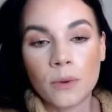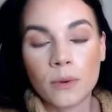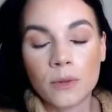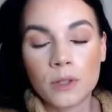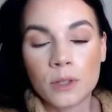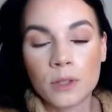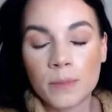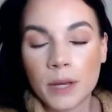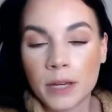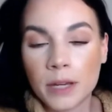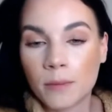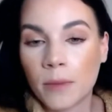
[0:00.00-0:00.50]

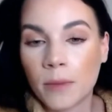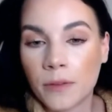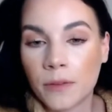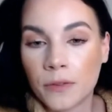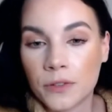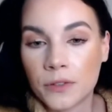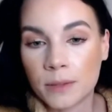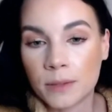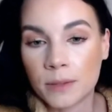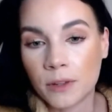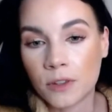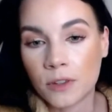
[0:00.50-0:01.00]
spend
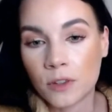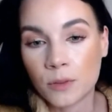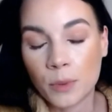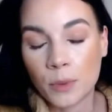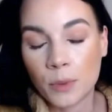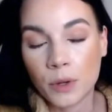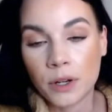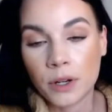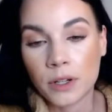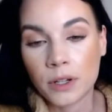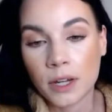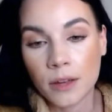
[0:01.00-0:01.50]
months and months
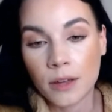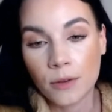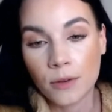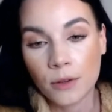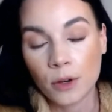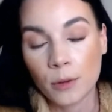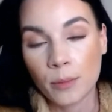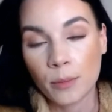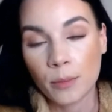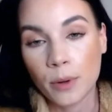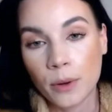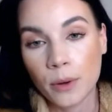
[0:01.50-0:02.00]
putting together
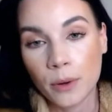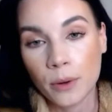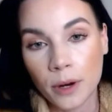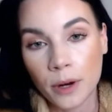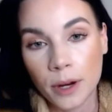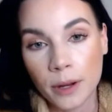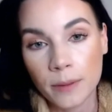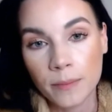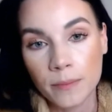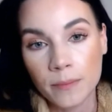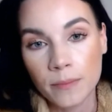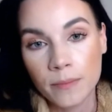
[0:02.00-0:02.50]
your
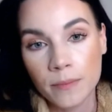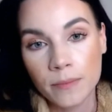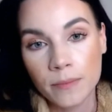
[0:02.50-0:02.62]
program?